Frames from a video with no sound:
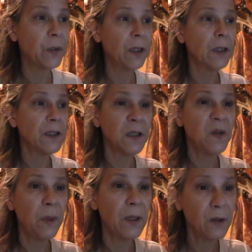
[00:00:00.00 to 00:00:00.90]
because
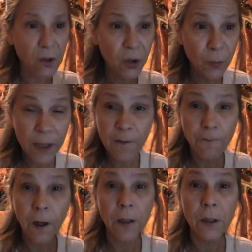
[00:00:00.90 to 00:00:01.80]
it's been too many
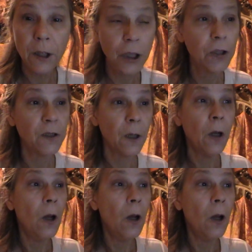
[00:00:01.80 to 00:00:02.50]
fucking years